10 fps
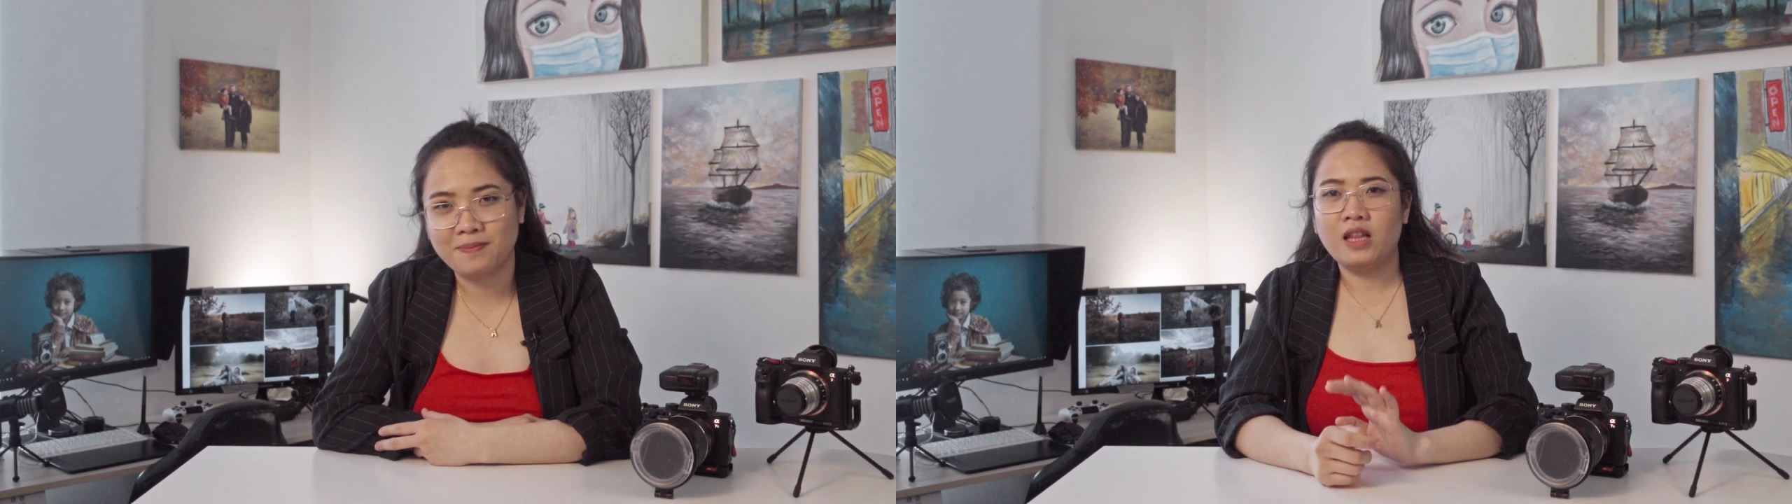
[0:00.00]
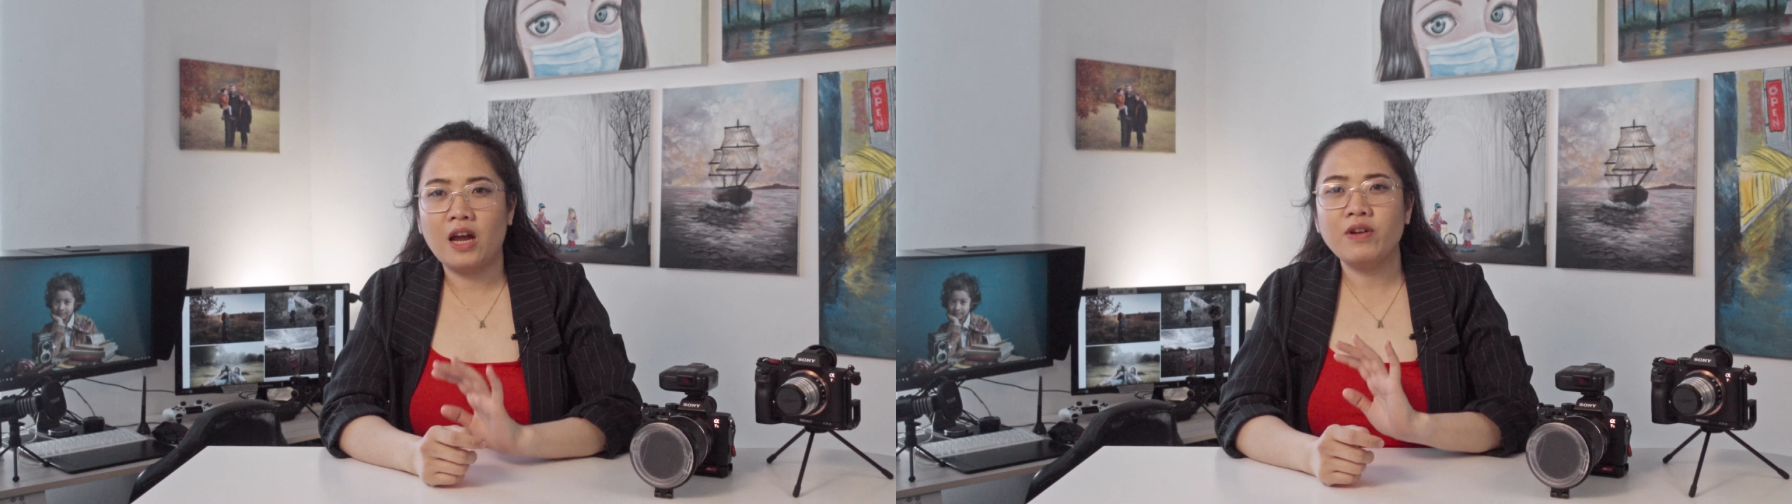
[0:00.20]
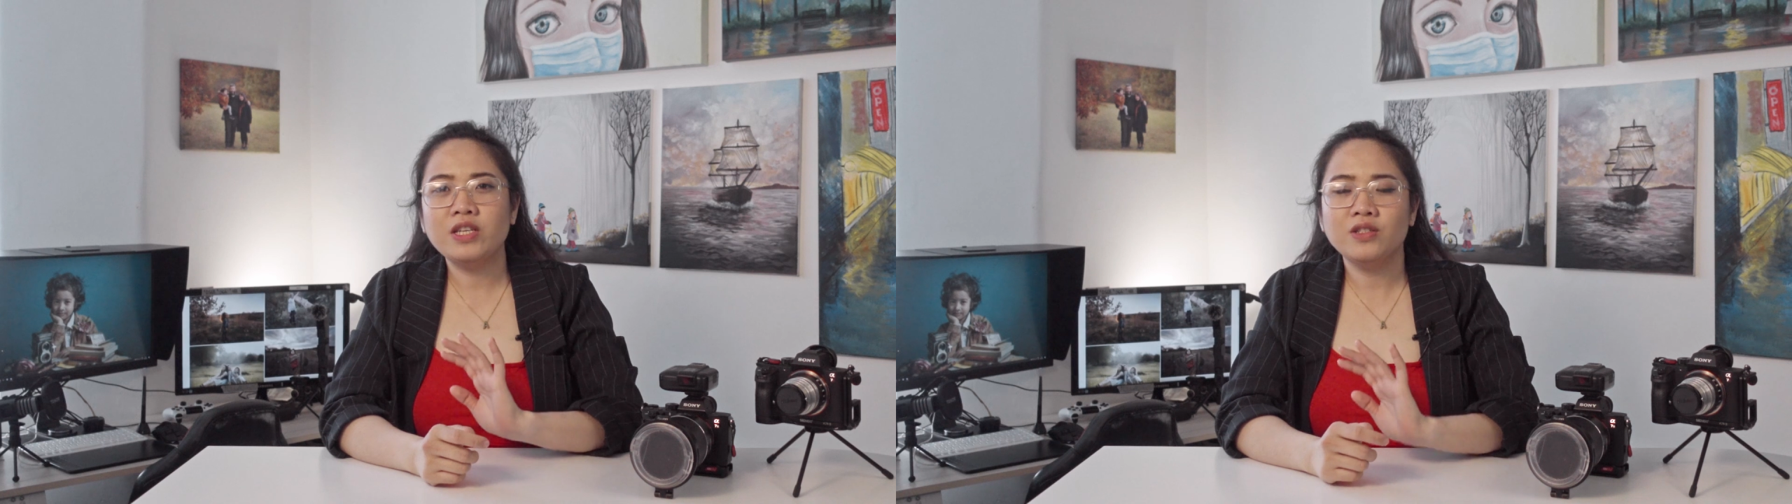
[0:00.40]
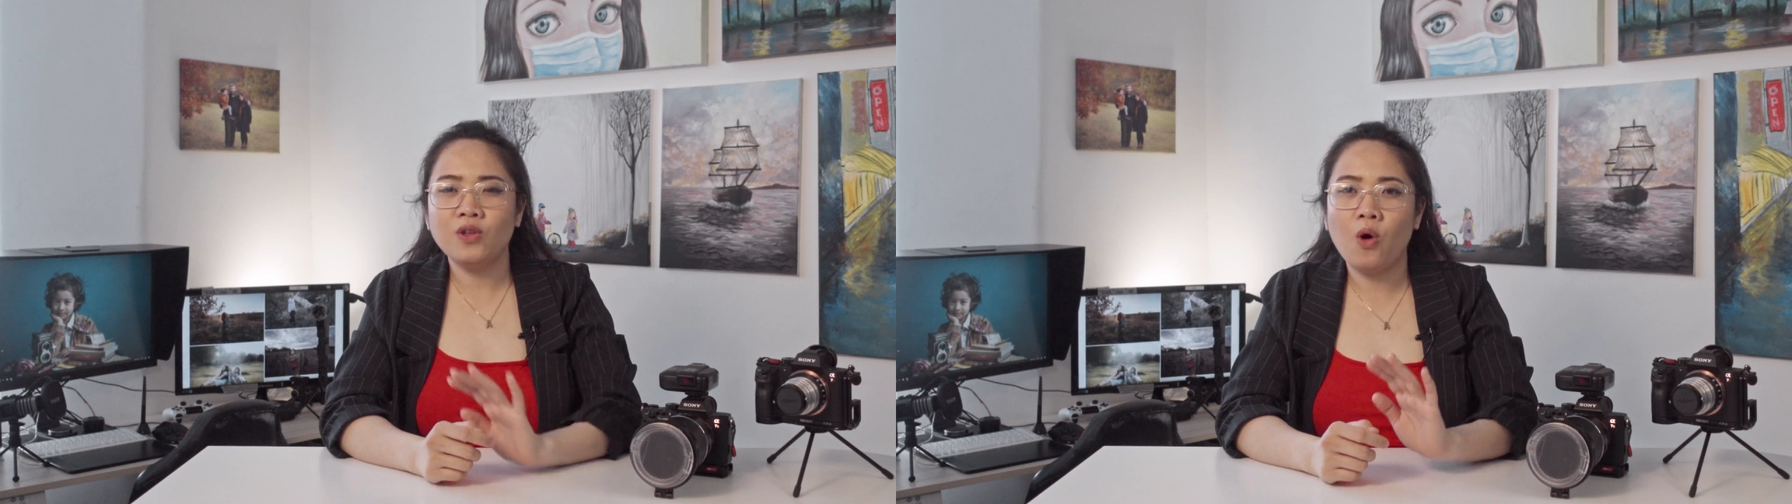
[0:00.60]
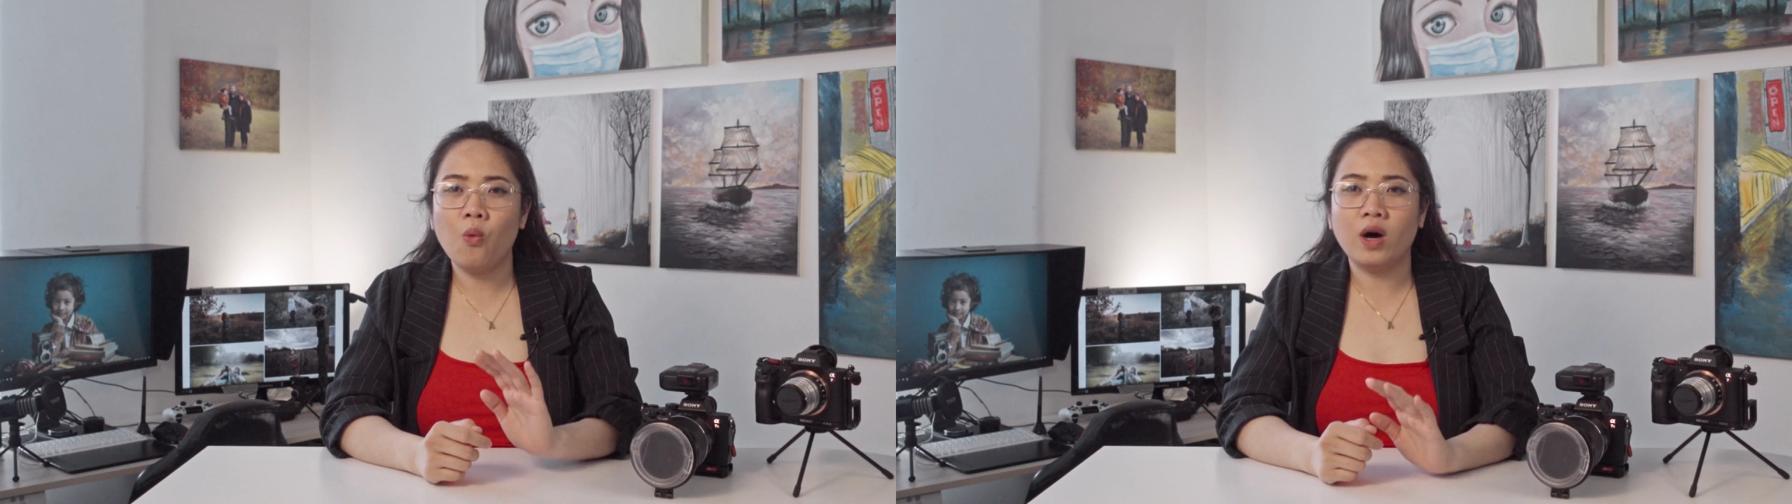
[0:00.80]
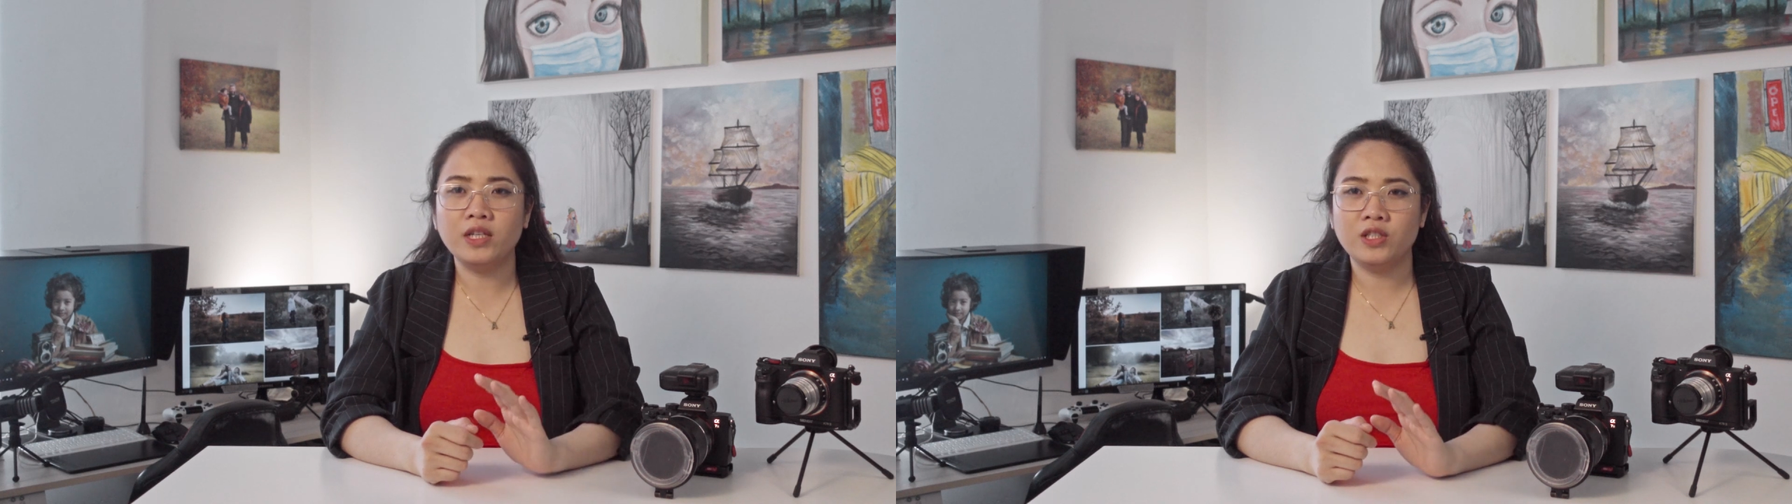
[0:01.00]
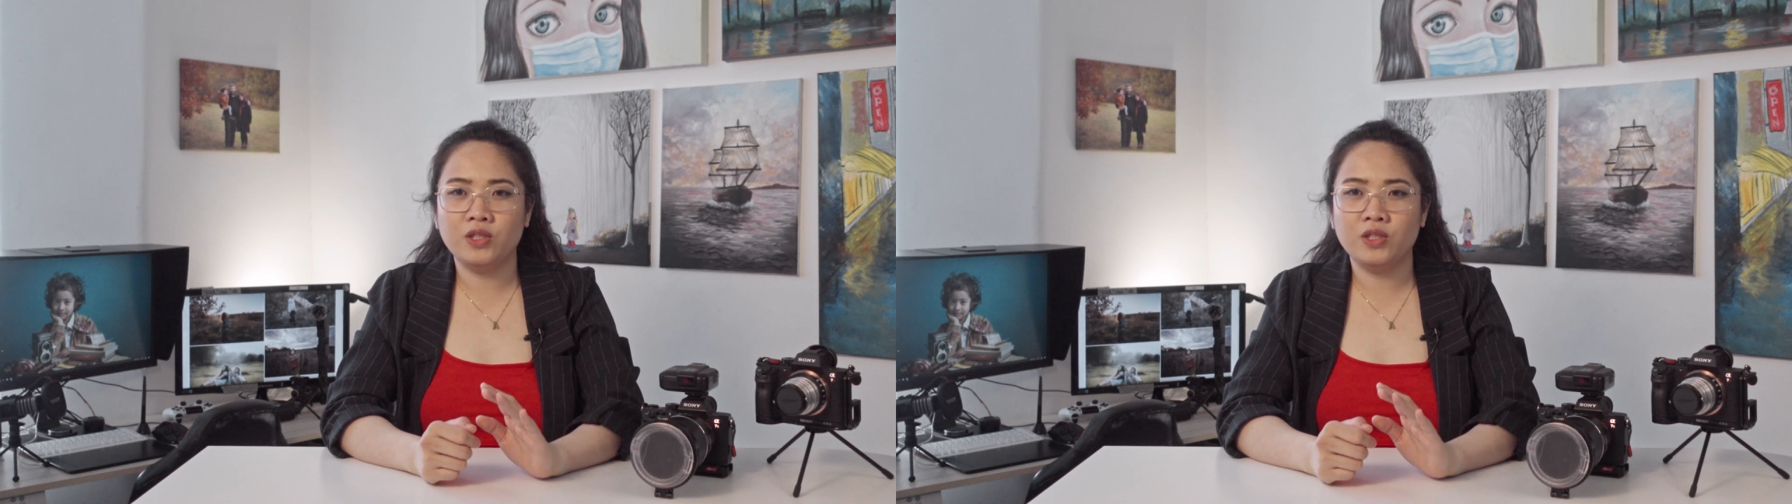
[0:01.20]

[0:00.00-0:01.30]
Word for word: There is no one